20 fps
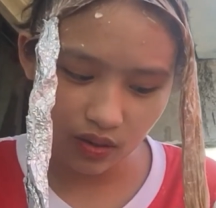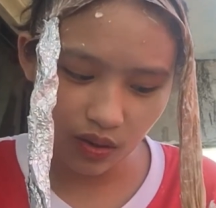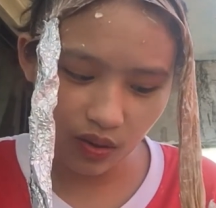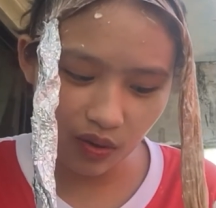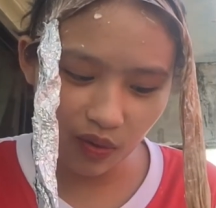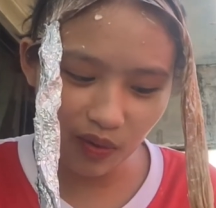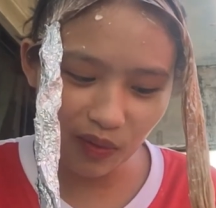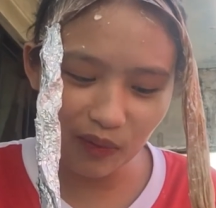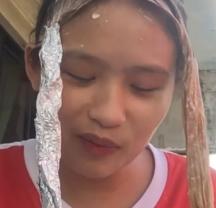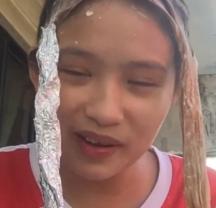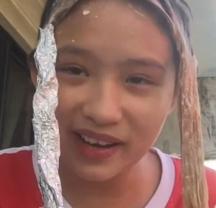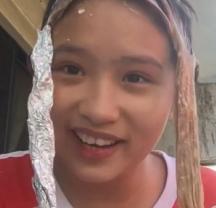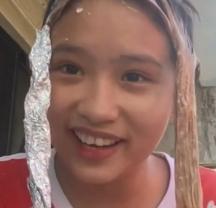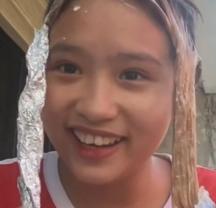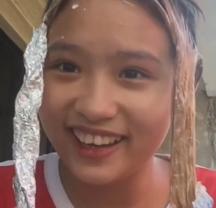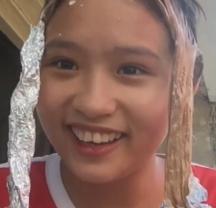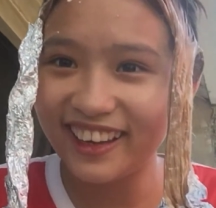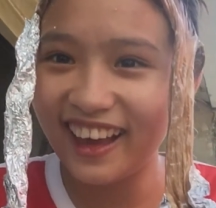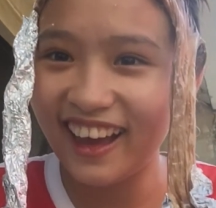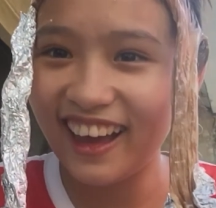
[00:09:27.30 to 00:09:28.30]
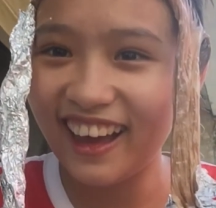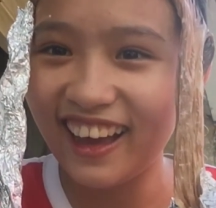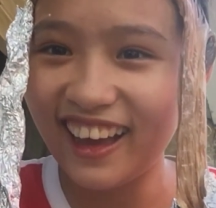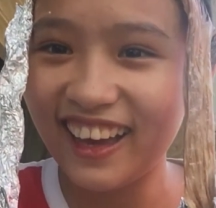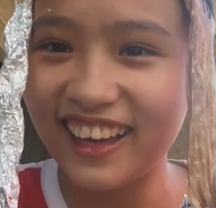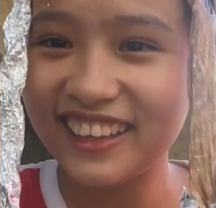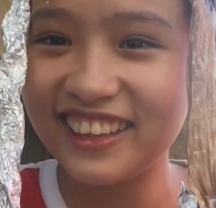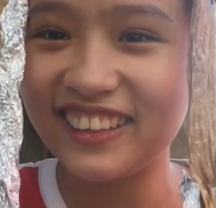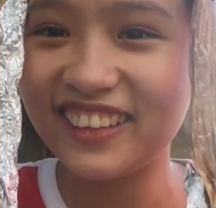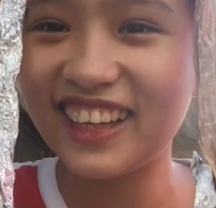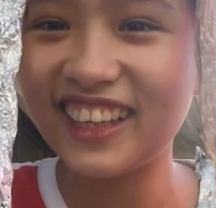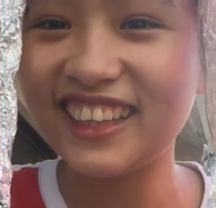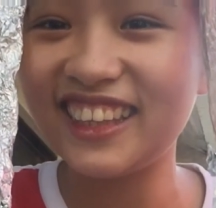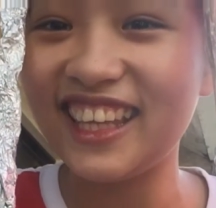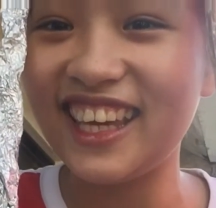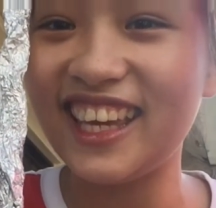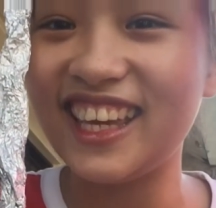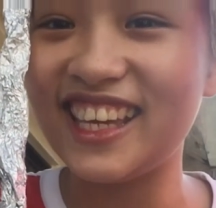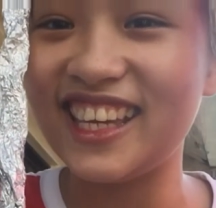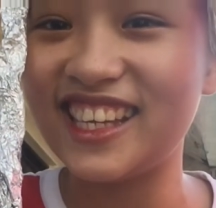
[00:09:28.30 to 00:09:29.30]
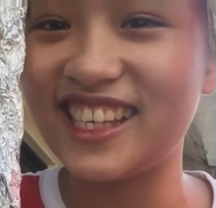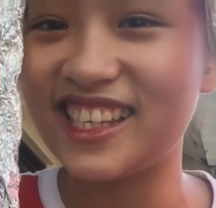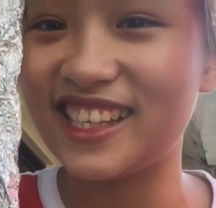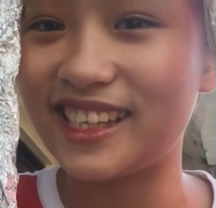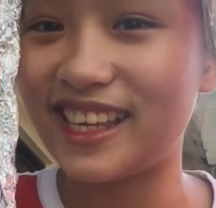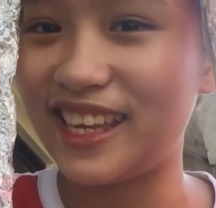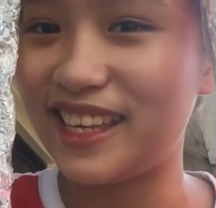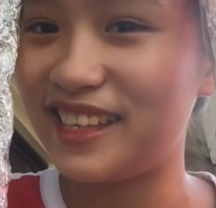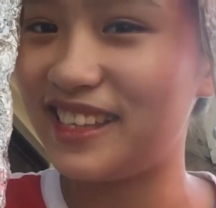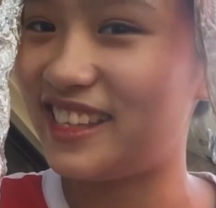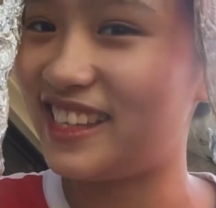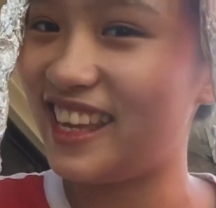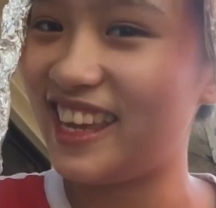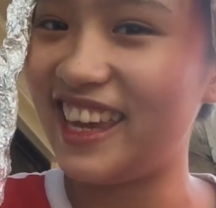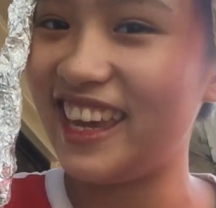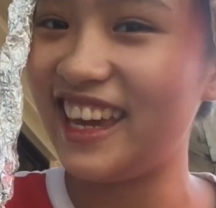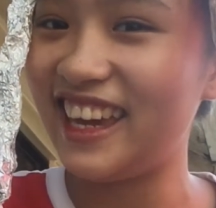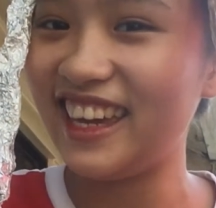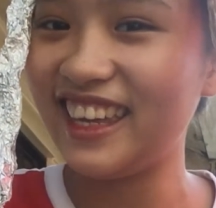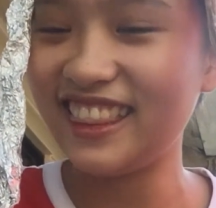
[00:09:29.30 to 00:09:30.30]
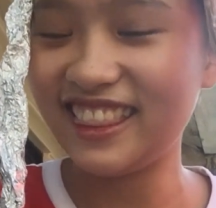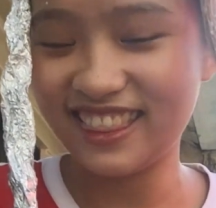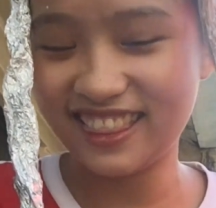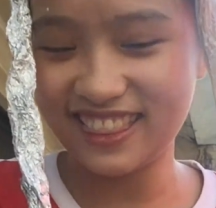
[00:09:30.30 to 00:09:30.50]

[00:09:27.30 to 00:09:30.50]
Oh my god! Look at this! Can you see it?